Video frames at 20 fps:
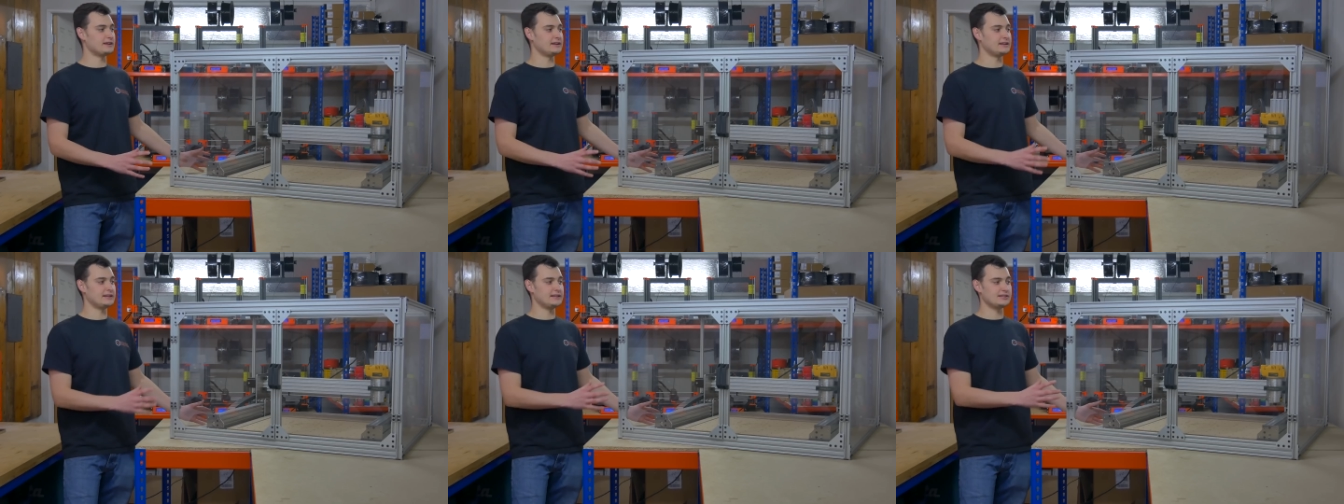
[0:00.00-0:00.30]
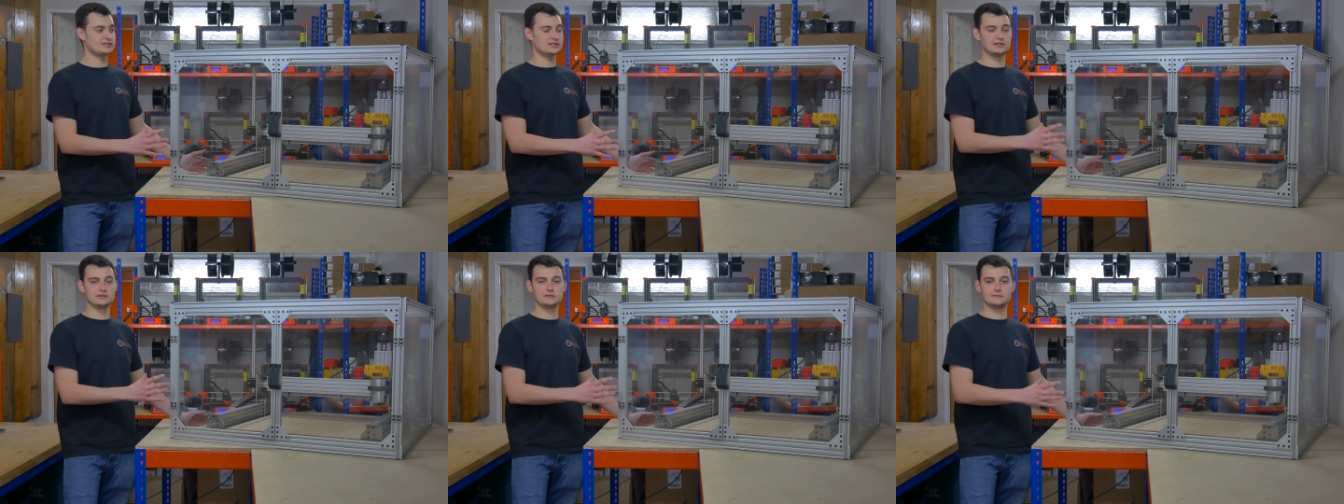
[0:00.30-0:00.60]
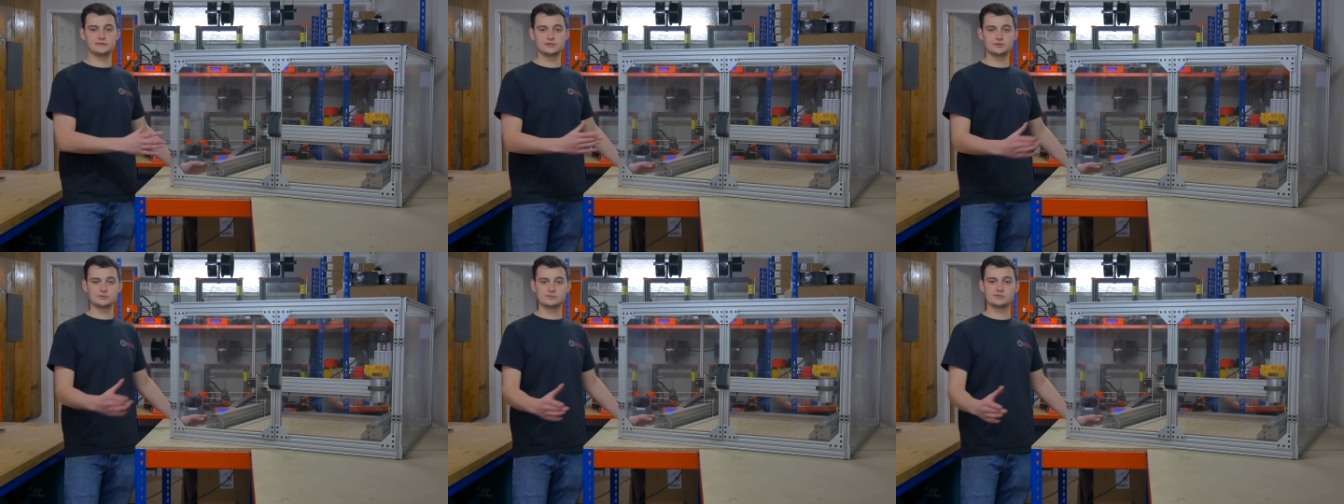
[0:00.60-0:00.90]
in each
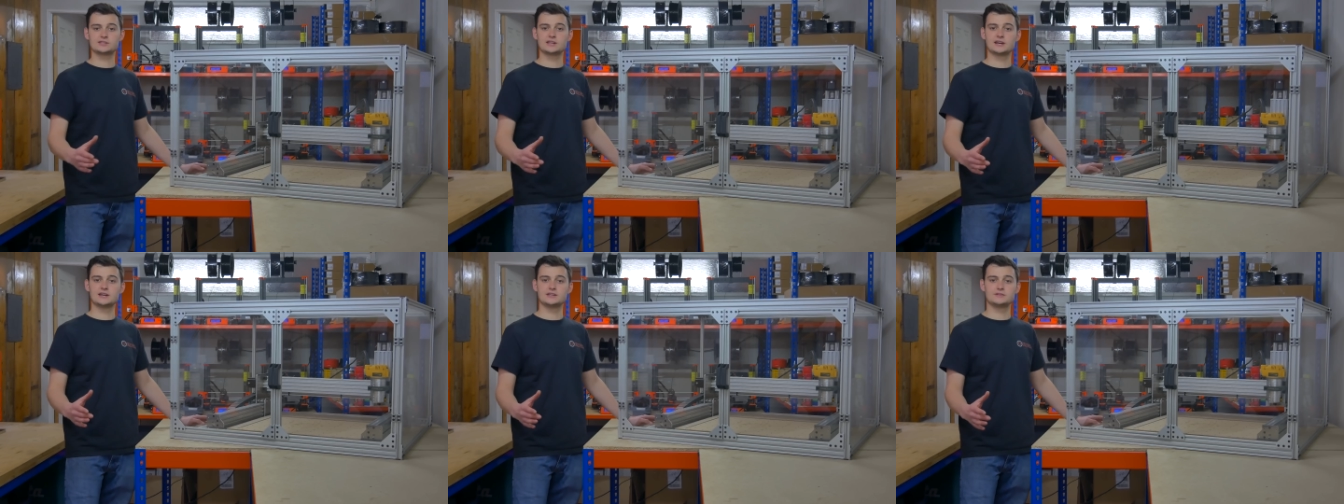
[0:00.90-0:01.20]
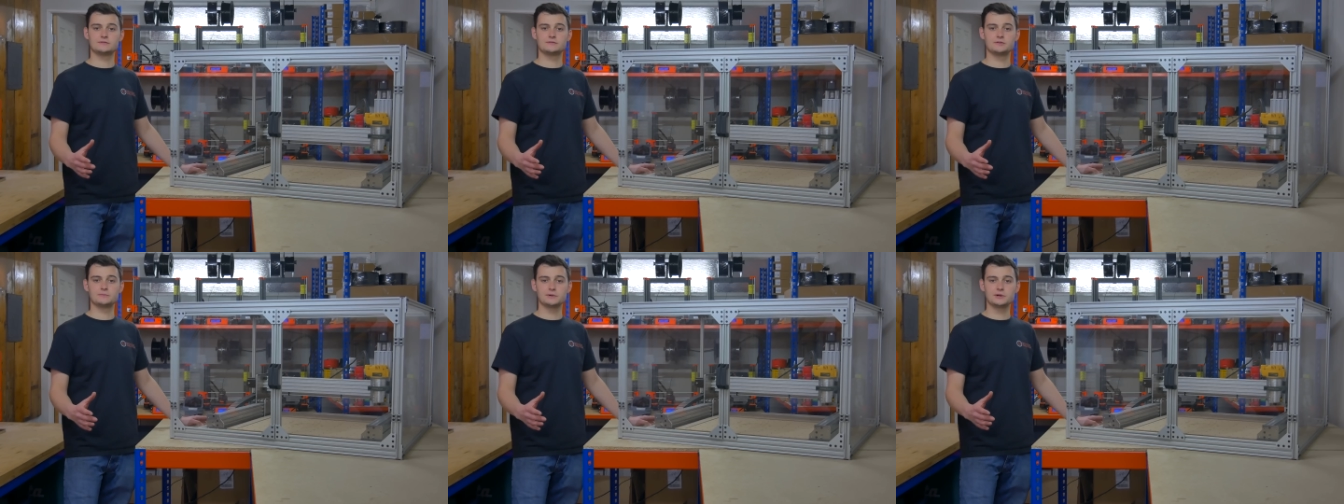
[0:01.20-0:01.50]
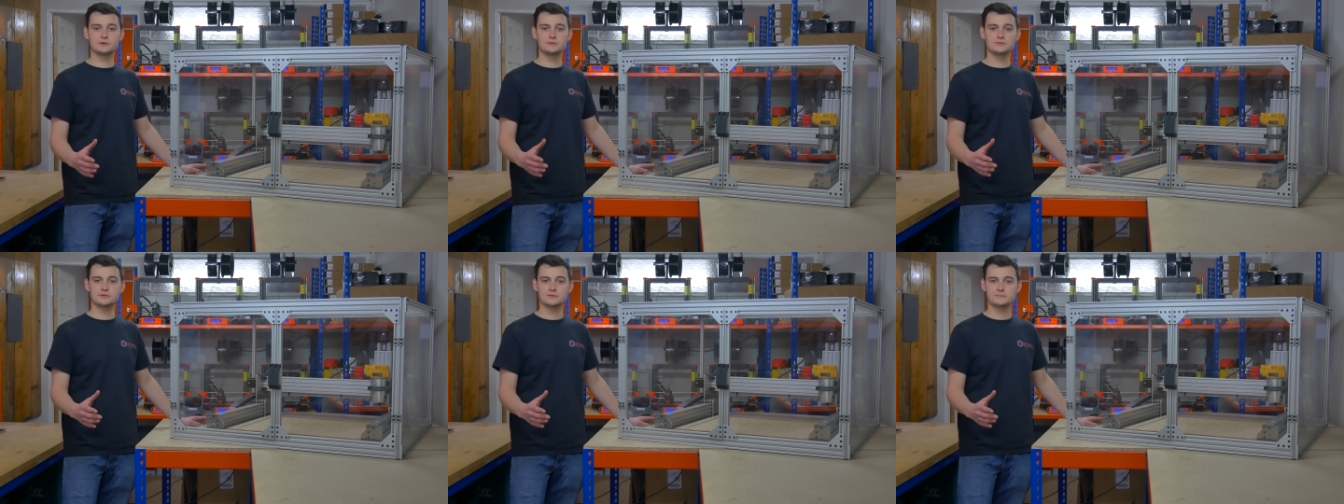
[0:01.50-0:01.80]
individual stage of the
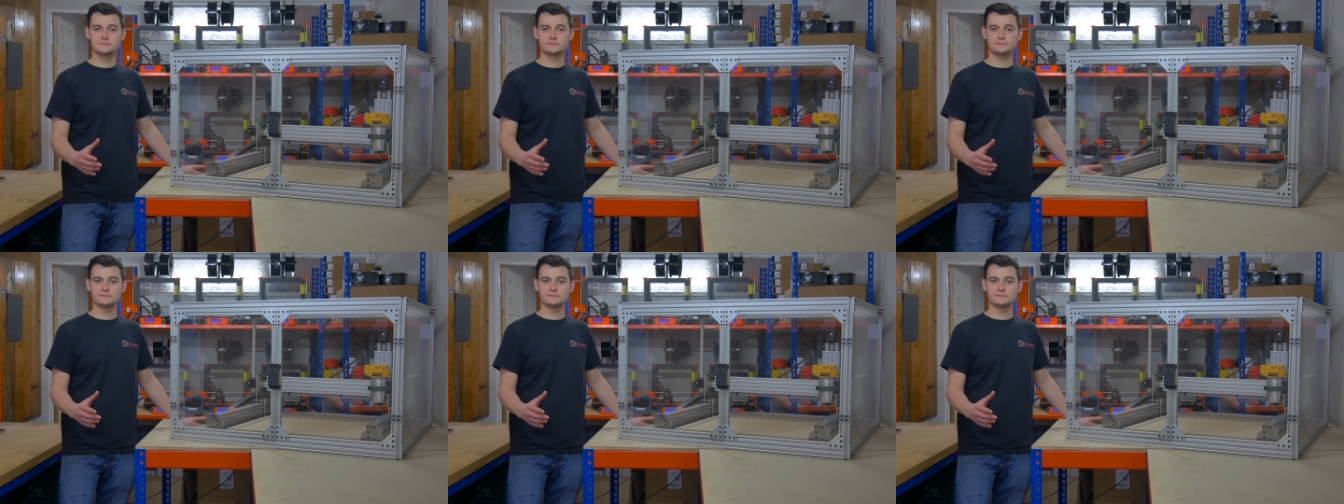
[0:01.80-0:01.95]
build.